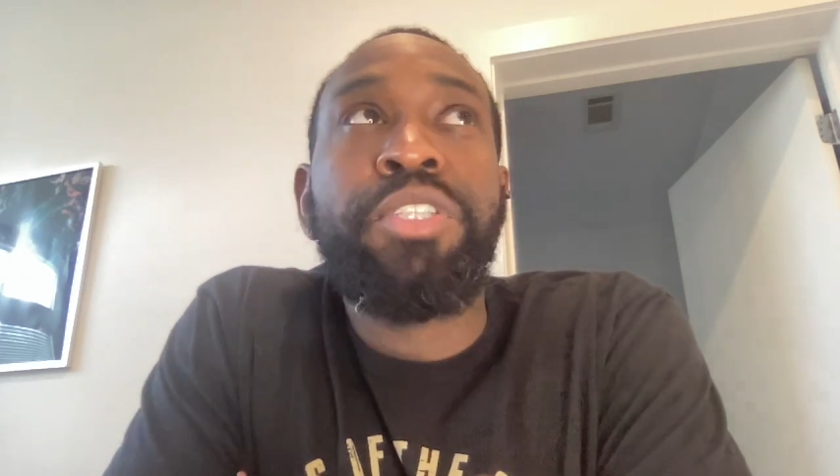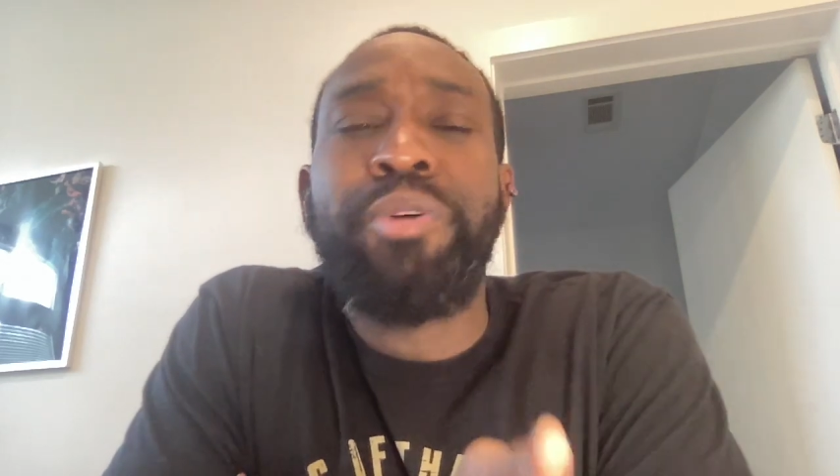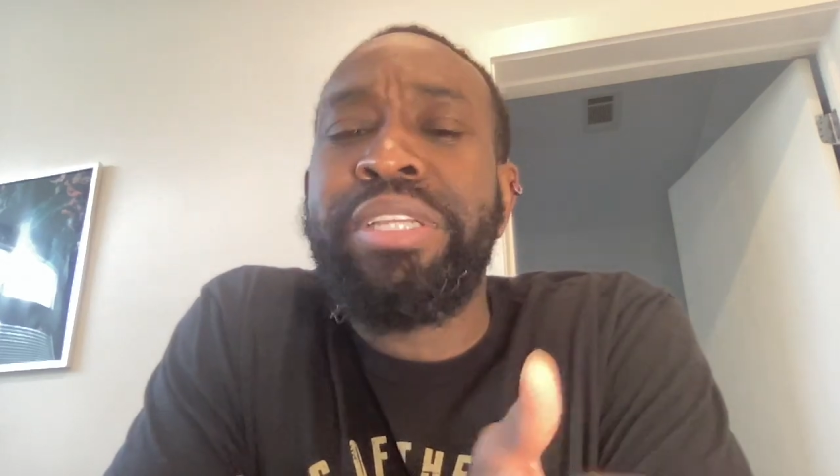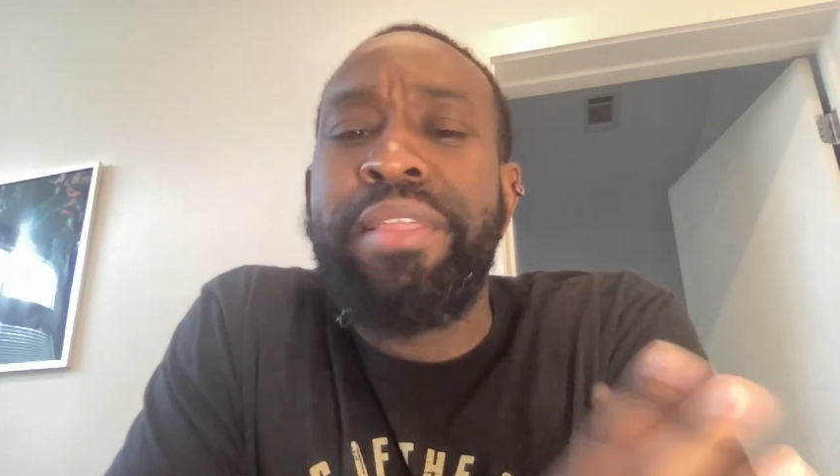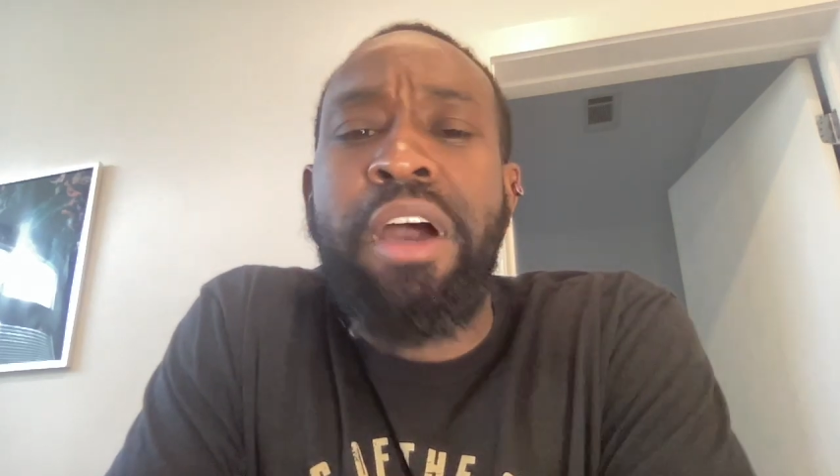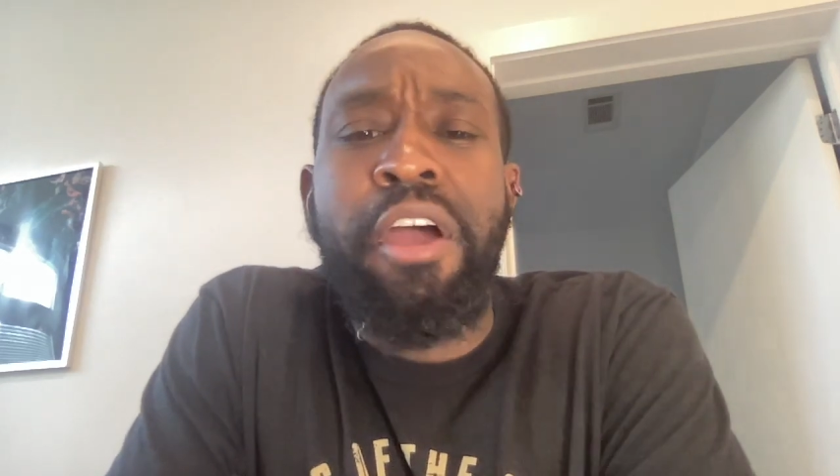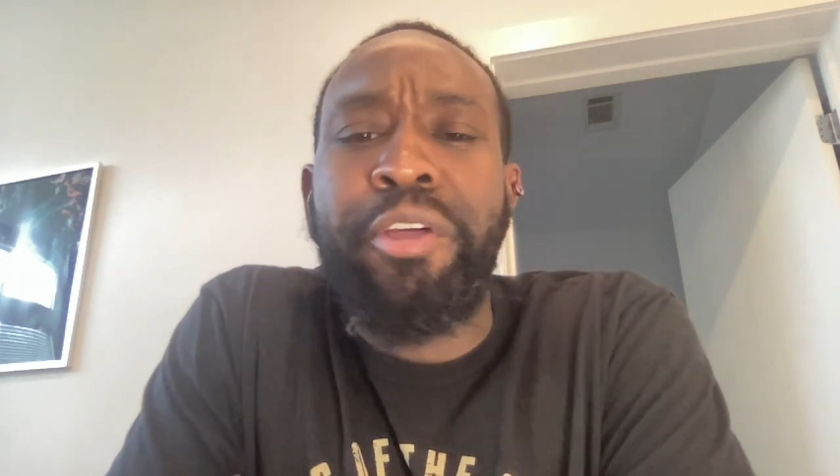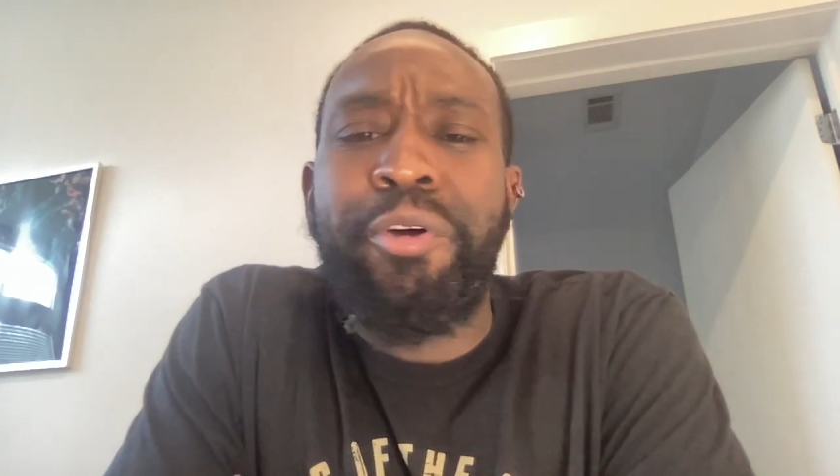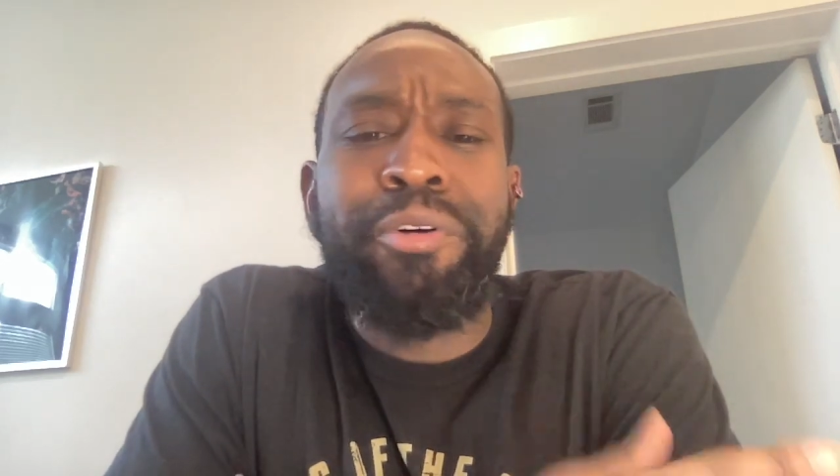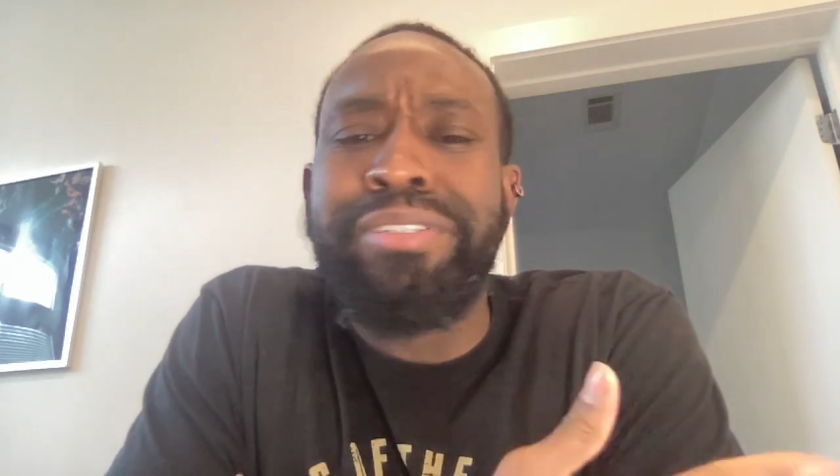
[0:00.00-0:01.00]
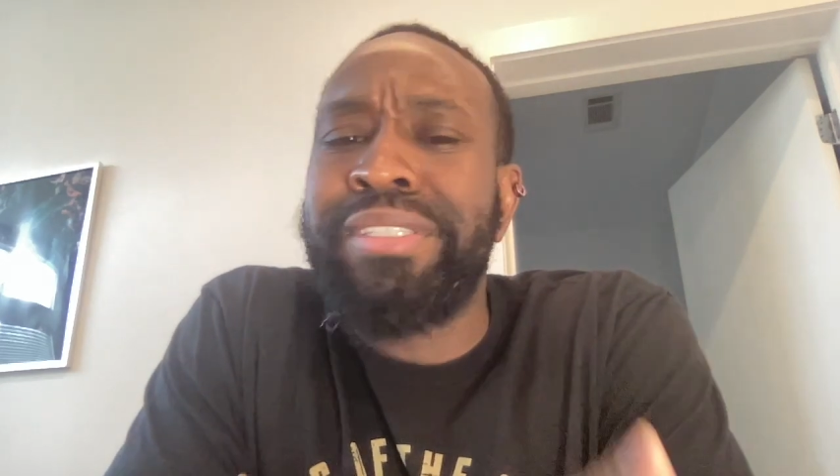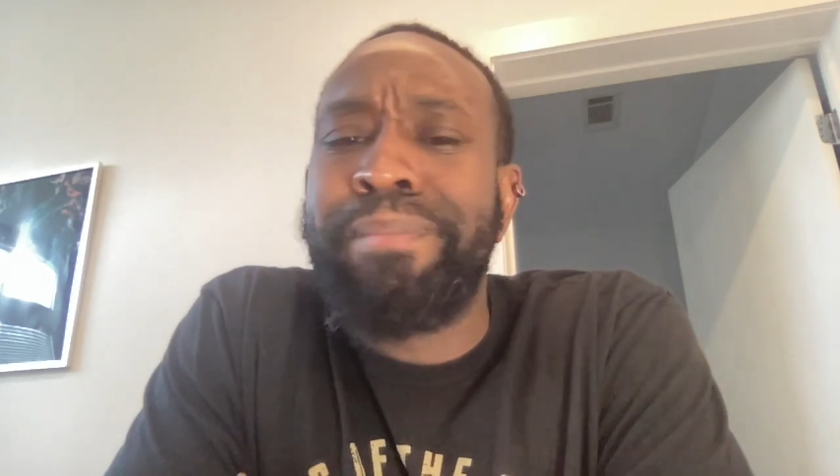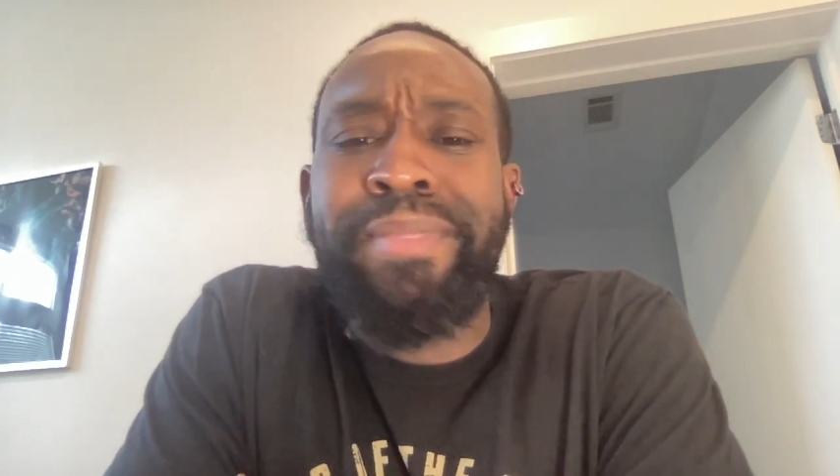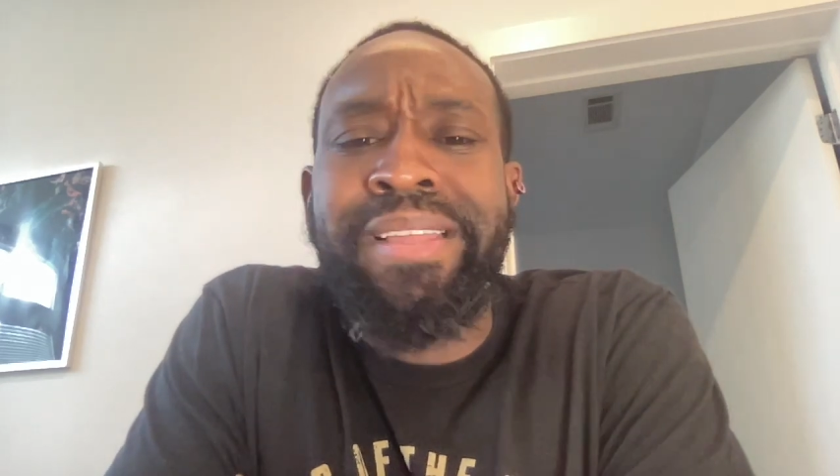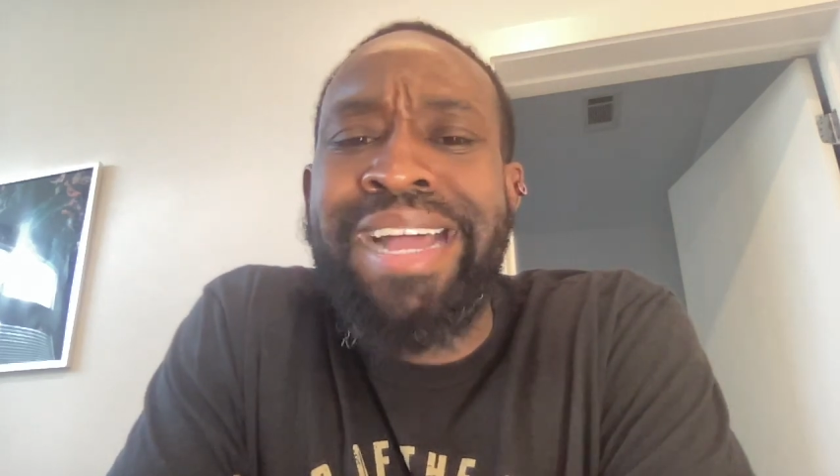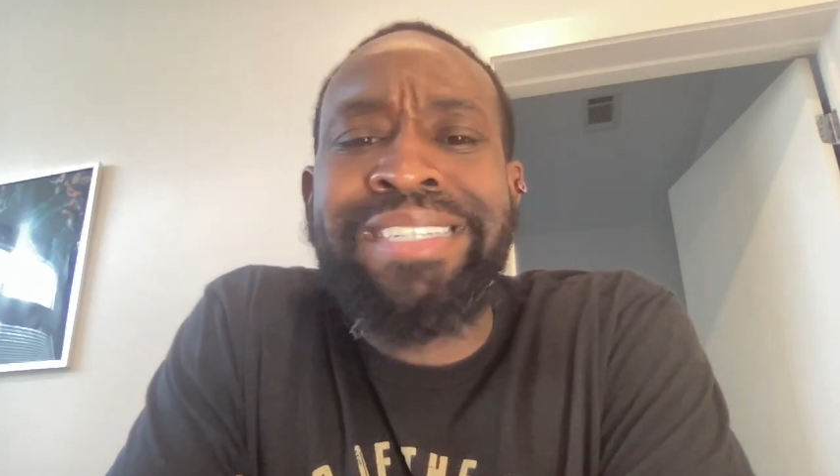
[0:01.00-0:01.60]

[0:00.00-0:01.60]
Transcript: to another article or something,